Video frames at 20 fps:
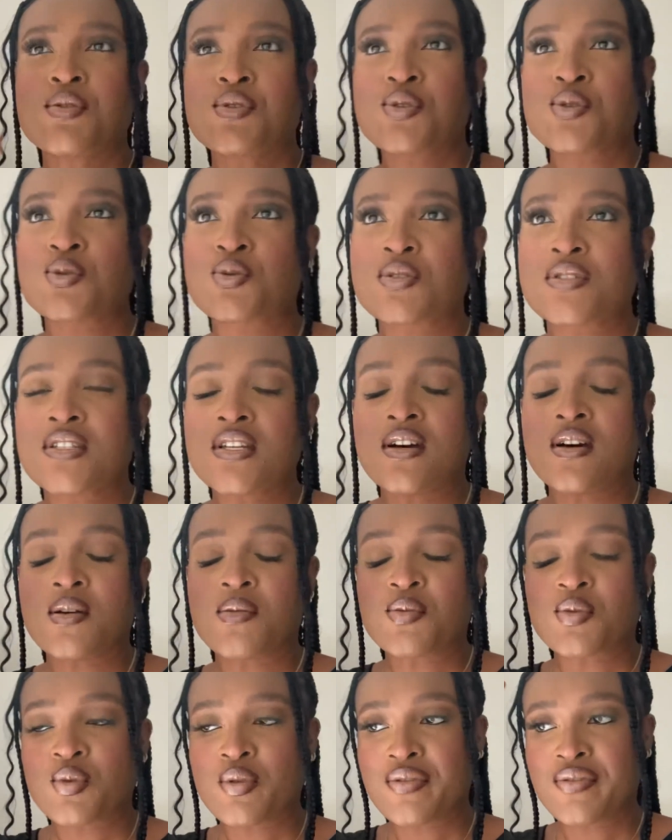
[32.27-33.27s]
to
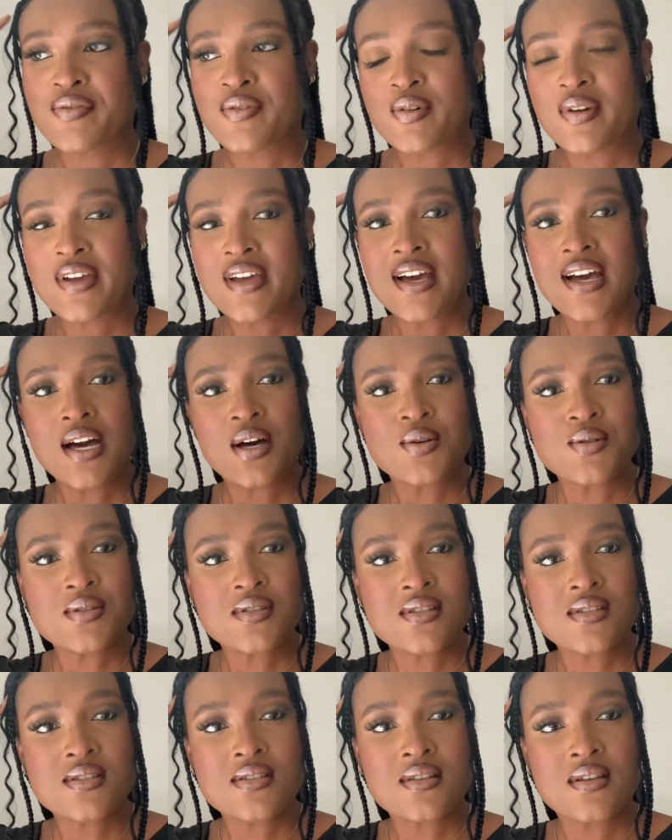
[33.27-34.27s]
go for a
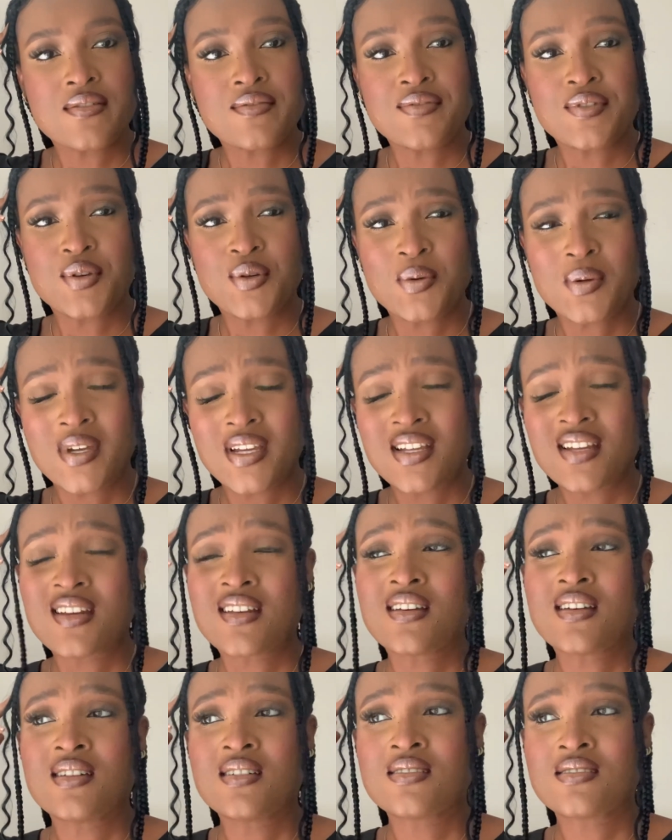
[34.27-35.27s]
house viewing,
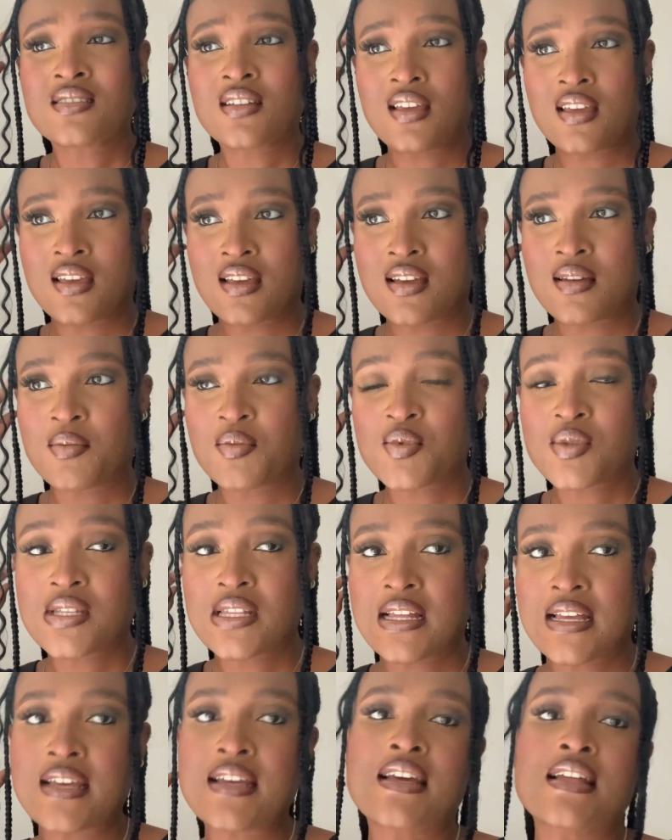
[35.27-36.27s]
yeah, most
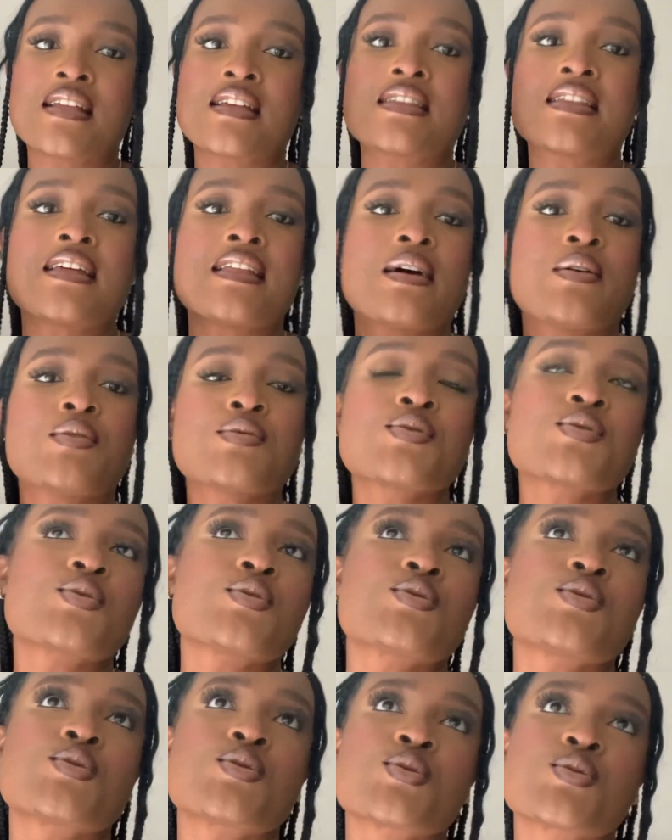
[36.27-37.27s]
likely. Then I want to go
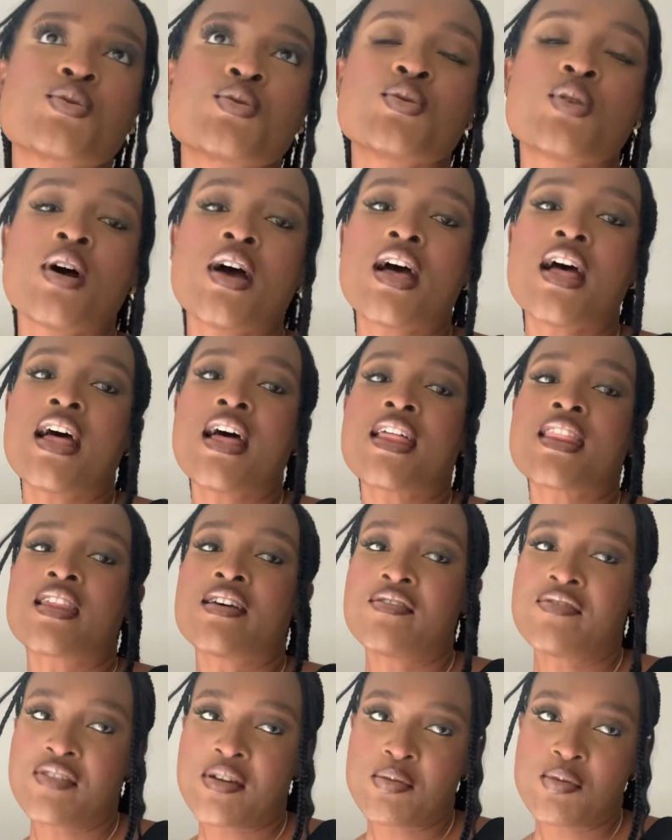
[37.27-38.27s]
to the
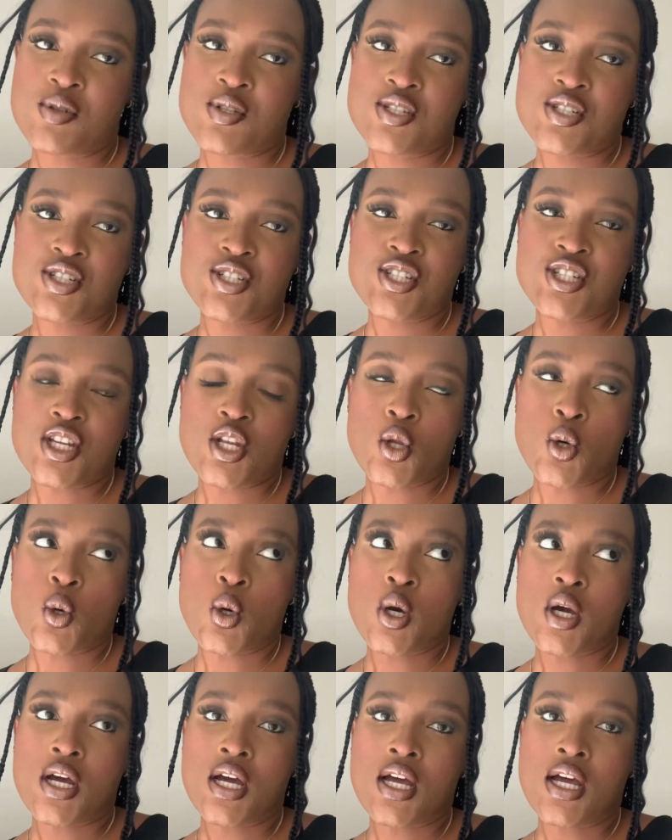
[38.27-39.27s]
famous
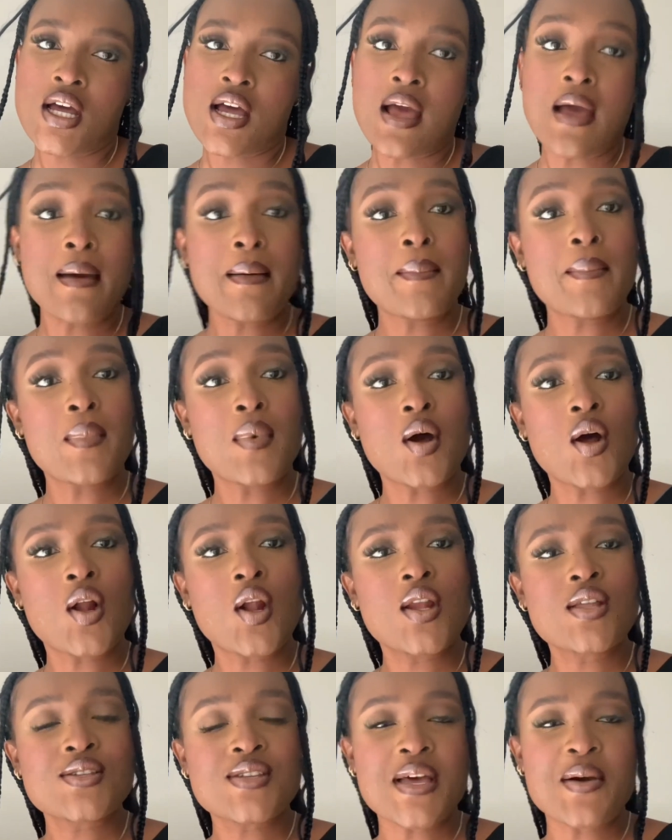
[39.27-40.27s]
Chinook Mall.
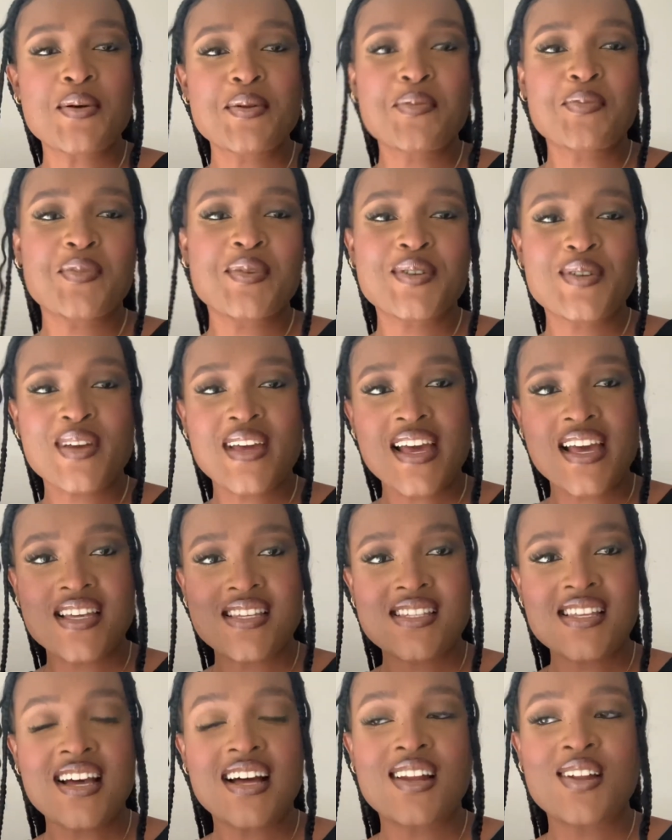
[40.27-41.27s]
So I want to bring you
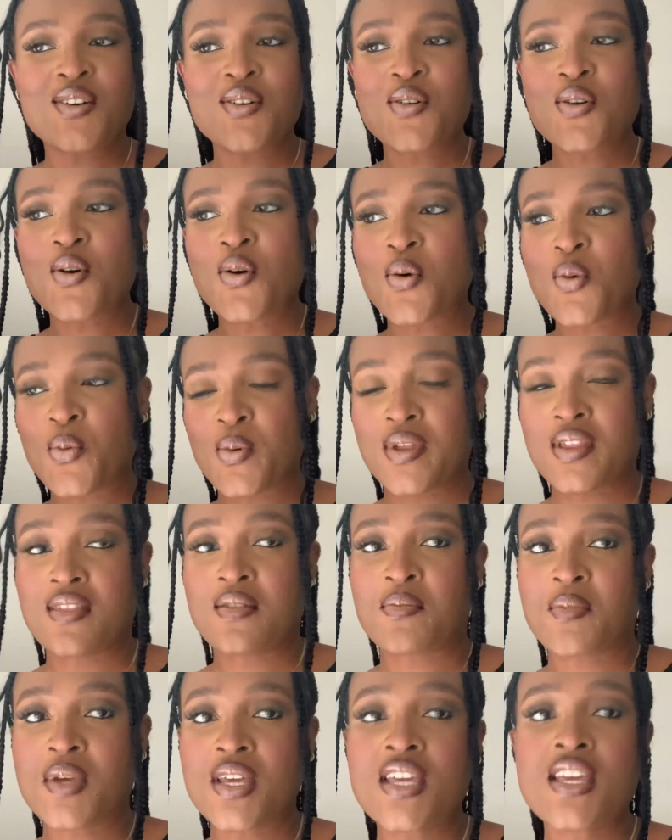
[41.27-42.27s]
guys along with
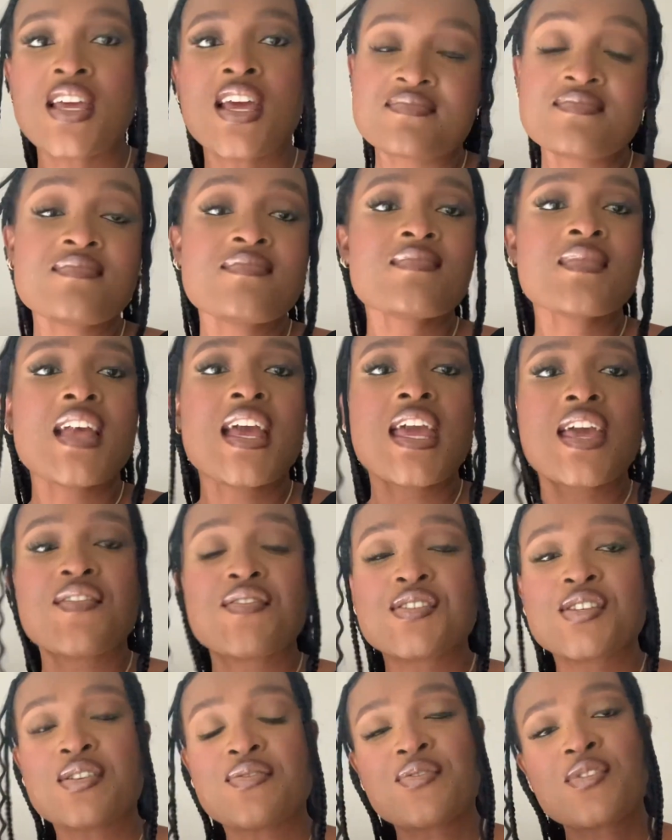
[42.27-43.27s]
me. If
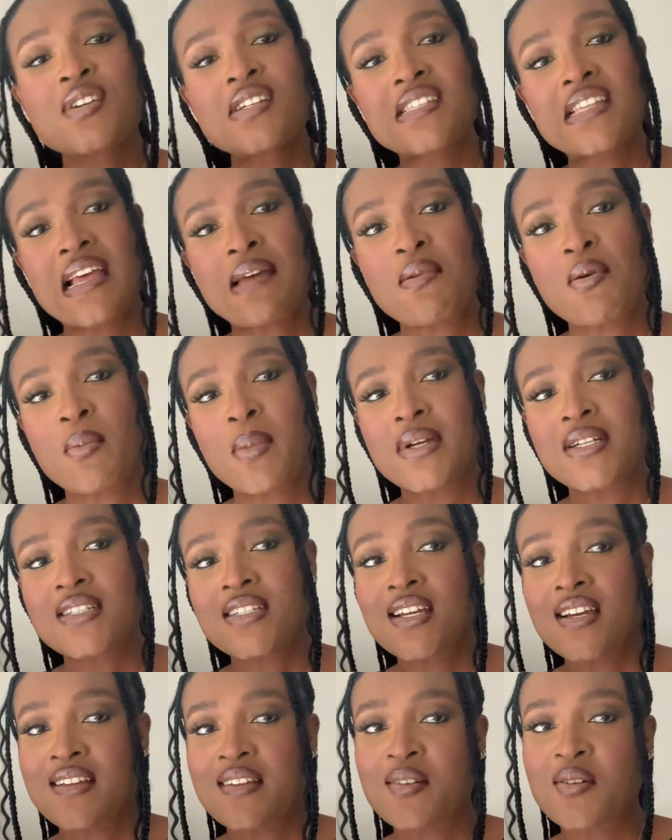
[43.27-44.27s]
it's your first time on my
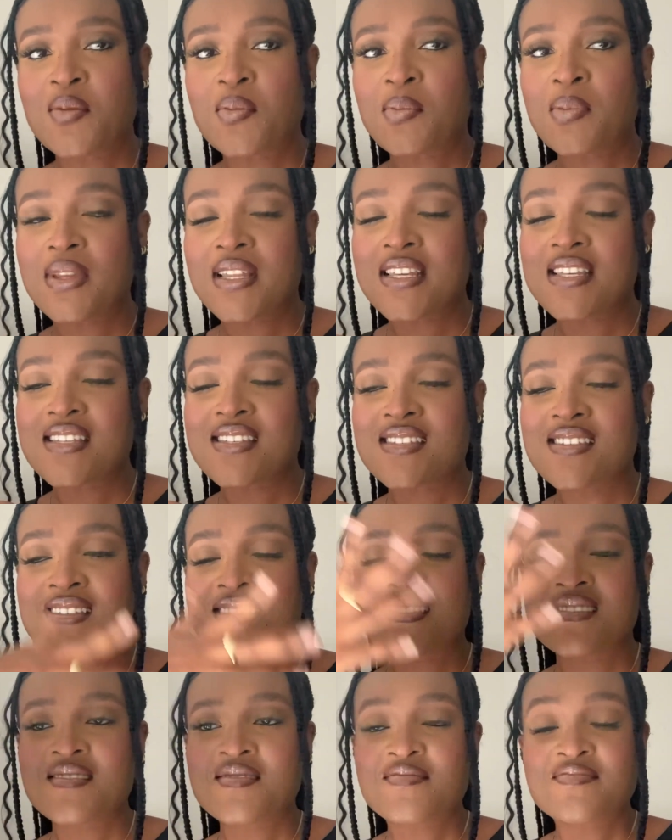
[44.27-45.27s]
channel, please
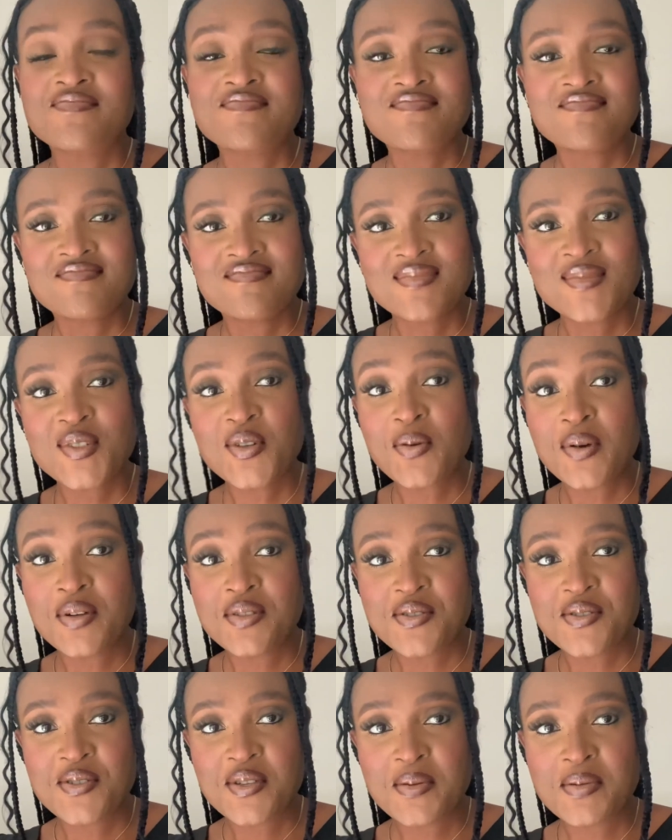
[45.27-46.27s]
do well
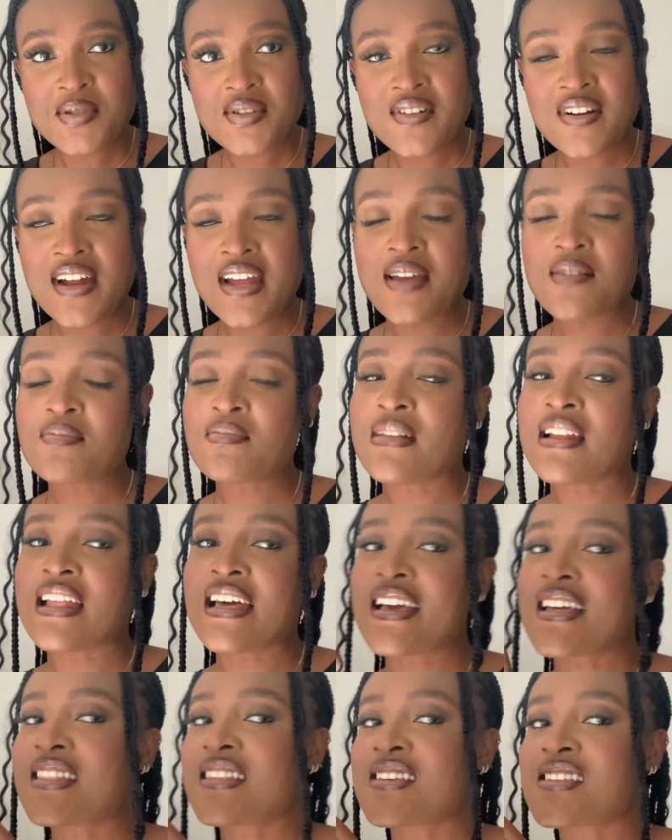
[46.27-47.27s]
to subscribe,
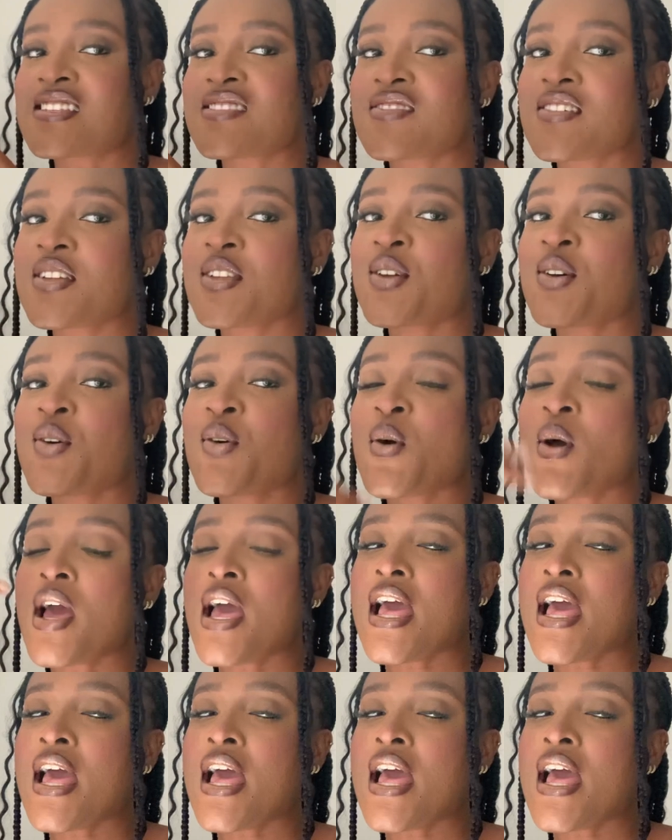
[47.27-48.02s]
like this video,